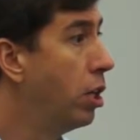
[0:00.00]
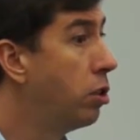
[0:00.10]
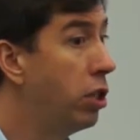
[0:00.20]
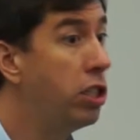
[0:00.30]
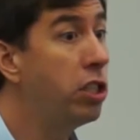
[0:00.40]

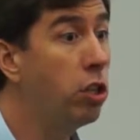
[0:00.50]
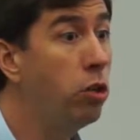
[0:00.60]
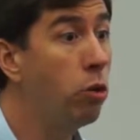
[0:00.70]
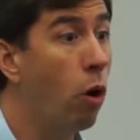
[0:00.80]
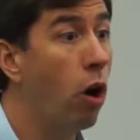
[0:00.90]
So this is who
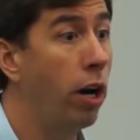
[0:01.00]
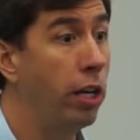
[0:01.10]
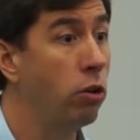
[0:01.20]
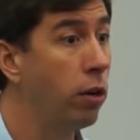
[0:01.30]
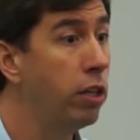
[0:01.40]
you are,
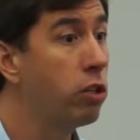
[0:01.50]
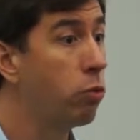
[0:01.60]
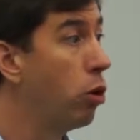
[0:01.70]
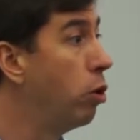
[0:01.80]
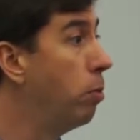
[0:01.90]
and you're in this
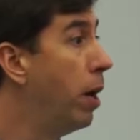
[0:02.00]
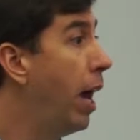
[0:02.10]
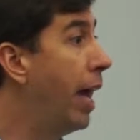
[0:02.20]
room,